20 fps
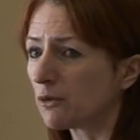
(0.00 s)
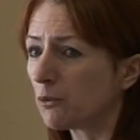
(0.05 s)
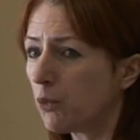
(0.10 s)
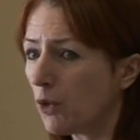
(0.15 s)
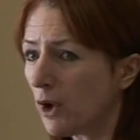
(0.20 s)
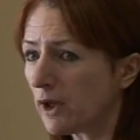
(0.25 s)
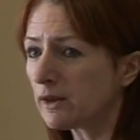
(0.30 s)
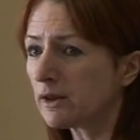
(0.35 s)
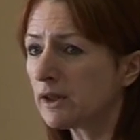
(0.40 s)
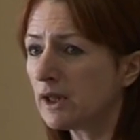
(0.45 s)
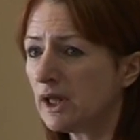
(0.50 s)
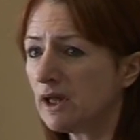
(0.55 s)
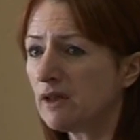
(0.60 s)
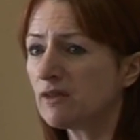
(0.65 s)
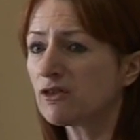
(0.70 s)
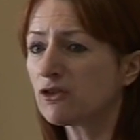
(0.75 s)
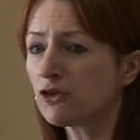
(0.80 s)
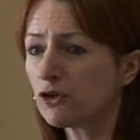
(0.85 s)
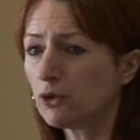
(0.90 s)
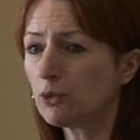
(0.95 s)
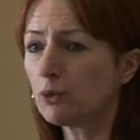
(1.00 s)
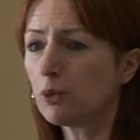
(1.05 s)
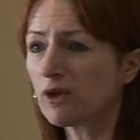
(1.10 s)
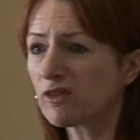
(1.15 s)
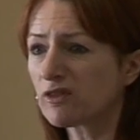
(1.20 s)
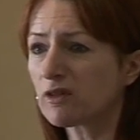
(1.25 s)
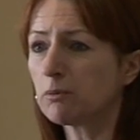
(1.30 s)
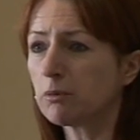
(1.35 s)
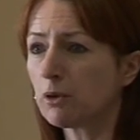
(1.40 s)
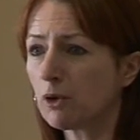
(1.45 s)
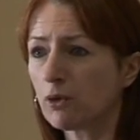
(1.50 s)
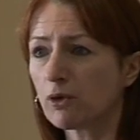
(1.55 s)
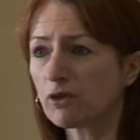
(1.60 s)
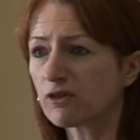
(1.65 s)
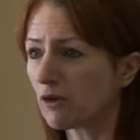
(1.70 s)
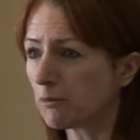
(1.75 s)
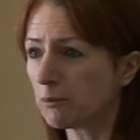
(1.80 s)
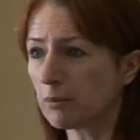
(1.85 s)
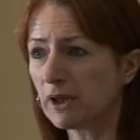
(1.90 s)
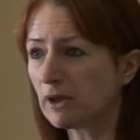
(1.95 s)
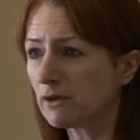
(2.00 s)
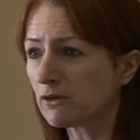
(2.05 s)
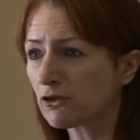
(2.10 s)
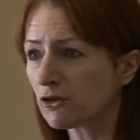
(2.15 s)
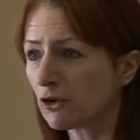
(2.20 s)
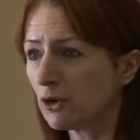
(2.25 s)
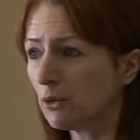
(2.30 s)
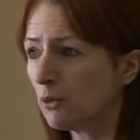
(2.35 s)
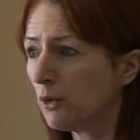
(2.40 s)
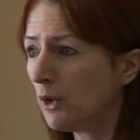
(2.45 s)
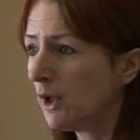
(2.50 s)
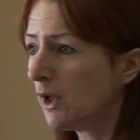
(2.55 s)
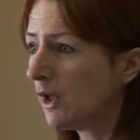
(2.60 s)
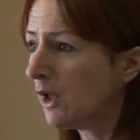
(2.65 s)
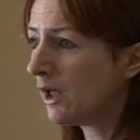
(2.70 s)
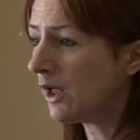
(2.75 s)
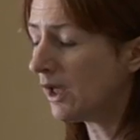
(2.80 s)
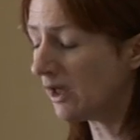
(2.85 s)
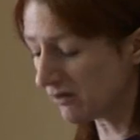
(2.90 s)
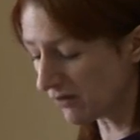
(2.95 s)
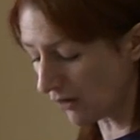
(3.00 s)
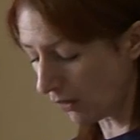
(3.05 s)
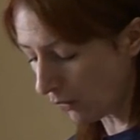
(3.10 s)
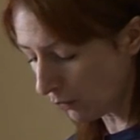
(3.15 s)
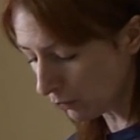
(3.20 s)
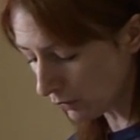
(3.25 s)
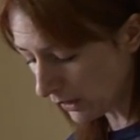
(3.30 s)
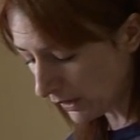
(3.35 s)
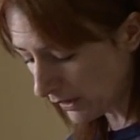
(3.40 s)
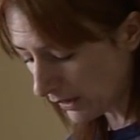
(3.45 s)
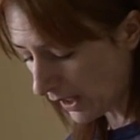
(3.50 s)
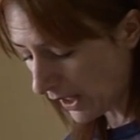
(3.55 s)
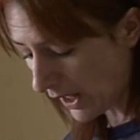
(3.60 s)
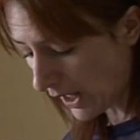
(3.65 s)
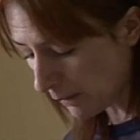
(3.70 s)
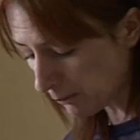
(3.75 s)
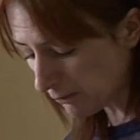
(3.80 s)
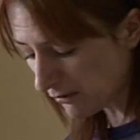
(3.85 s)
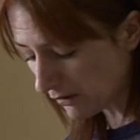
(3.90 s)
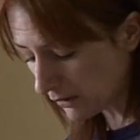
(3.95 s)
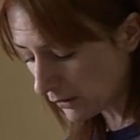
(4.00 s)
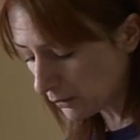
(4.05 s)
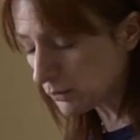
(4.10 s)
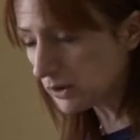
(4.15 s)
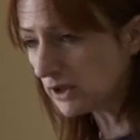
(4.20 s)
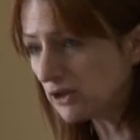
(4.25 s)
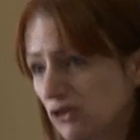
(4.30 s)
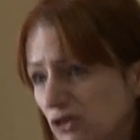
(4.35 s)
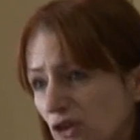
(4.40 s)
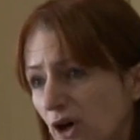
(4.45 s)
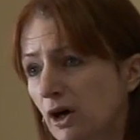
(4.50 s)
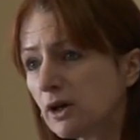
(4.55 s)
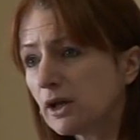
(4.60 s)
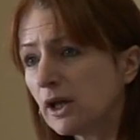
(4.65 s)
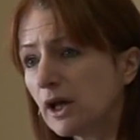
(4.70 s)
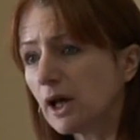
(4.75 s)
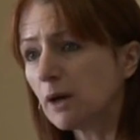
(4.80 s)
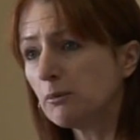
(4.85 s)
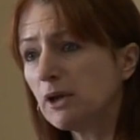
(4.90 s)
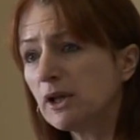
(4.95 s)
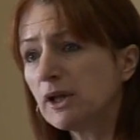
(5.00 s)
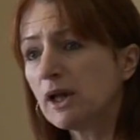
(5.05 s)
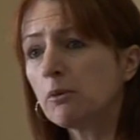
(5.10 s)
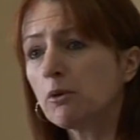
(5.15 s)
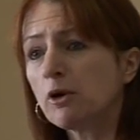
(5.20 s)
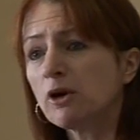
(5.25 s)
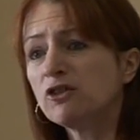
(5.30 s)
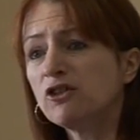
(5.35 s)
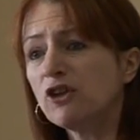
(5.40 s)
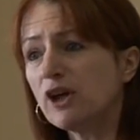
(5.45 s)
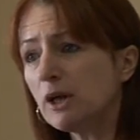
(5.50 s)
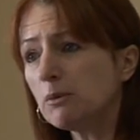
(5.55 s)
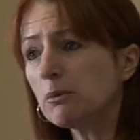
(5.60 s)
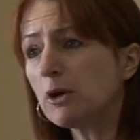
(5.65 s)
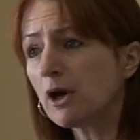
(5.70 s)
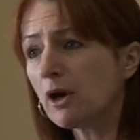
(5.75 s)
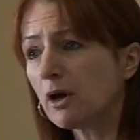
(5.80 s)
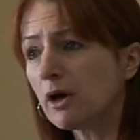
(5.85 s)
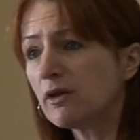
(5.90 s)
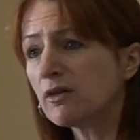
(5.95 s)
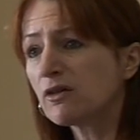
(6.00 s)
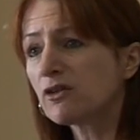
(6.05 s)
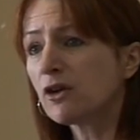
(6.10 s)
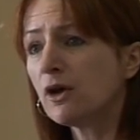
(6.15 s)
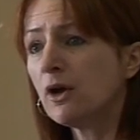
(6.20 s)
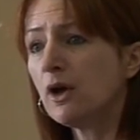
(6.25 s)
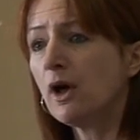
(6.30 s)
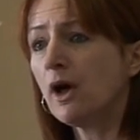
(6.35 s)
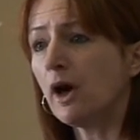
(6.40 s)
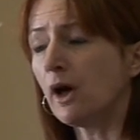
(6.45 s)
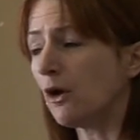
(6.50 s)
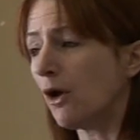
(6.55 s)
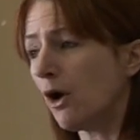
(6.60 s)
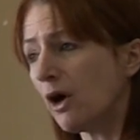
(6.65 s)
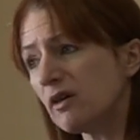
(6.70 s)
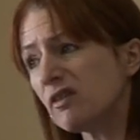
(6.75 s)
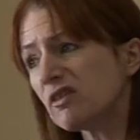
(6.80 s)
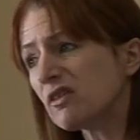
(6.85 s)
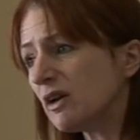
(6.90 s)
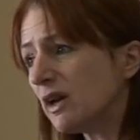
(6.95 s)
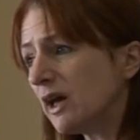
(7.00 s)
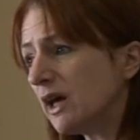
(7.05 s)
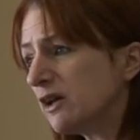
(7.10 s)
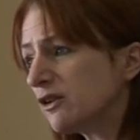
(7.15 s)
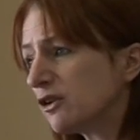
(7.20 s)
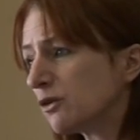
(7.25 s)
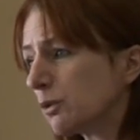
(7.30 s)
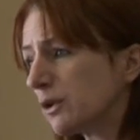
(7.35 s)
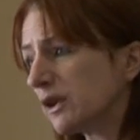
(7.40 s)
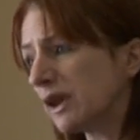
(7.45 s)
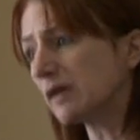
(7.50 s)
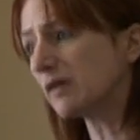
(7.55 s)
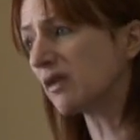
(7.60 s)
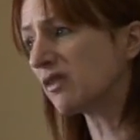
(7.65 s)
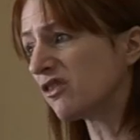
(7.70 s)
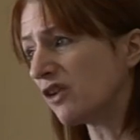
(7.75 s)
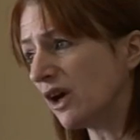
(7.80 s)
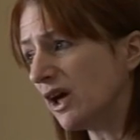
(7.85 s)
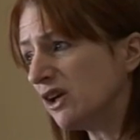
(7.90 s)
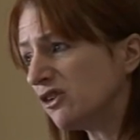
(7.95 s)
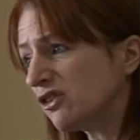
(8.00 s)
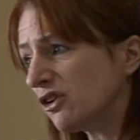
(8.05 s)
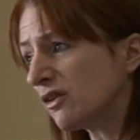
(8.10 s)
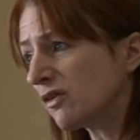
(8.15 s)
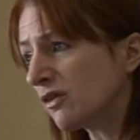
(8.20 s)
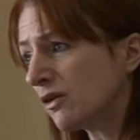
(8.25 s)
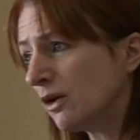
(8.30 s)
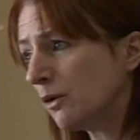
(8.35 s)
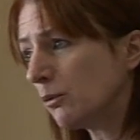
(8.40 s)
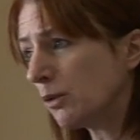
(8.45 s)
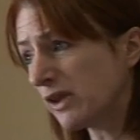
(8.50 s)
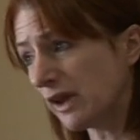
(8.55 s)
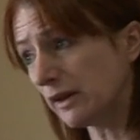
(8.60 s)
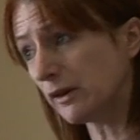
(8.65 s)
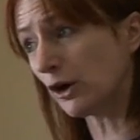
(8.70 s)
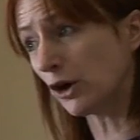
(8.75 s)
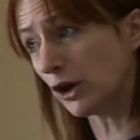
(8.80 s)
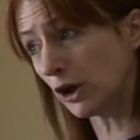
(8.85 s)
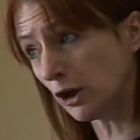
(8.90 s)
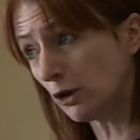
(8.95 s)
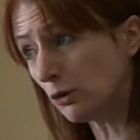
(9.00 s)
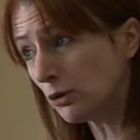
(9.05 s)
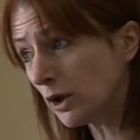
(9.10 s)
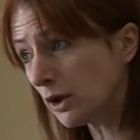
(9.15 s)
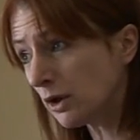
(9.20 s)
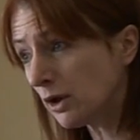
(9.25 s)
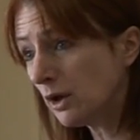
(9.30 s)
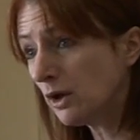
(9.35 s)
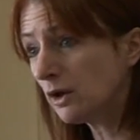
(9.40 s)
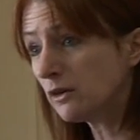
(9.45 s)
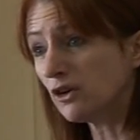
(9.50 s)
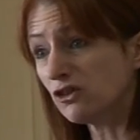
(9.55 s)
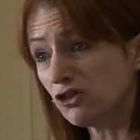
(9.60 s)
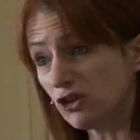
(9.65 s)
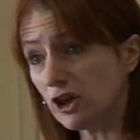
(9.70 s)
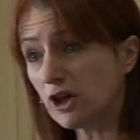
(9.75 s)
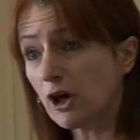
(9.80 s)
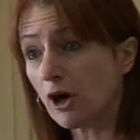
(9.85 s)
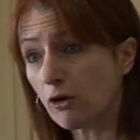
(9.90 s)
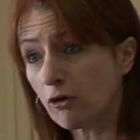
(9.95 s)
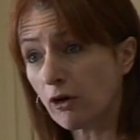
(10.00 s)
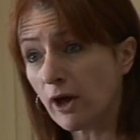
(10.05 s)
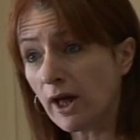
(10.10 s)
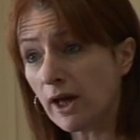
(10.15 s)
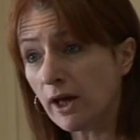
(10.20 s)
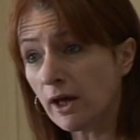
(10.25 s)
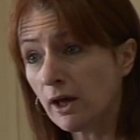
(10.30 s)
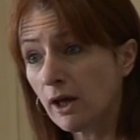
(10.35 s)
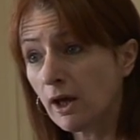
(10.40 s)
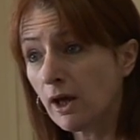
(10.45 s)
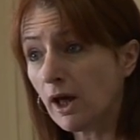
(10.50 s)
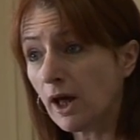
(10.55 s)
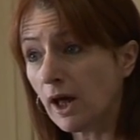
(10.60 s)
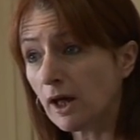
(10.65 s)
And what these two whistleblowers have been through is only absolutely shocking. I mean, they were demonised and isolated within the stations, within their union, the GRA.